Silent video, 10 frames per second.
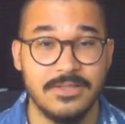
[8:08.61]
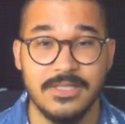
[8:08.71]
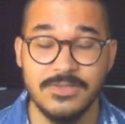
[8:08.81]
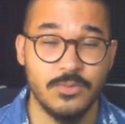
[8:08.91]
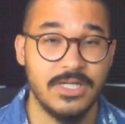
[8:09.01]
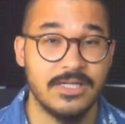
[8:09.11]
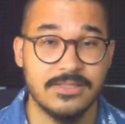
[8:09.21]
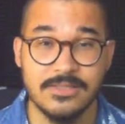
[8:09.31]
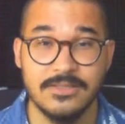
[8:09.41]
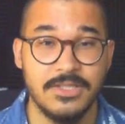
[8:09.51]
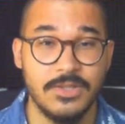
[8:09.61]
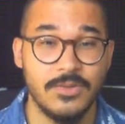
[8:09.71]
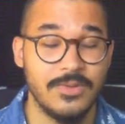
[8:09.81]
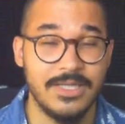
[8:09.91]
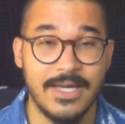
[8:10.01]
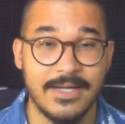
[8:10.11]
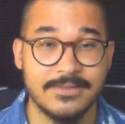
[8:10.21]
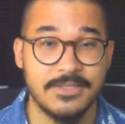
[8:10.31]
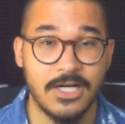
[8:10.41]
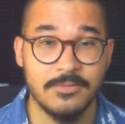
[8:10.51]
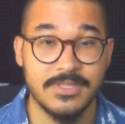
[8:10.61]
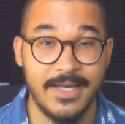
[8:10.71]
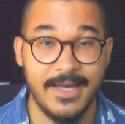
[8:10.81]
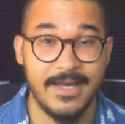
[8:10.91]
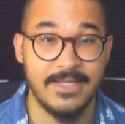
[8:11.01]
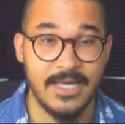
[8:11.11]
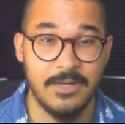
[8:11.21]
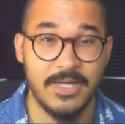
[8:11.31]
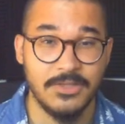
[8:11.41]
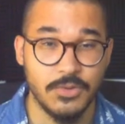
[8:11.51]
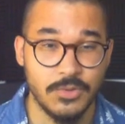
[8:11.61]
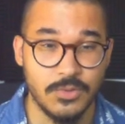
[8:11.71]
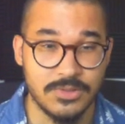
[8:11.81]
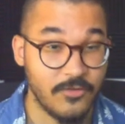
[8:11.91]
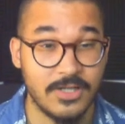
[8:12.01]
this week's new EX jobs and MA2s.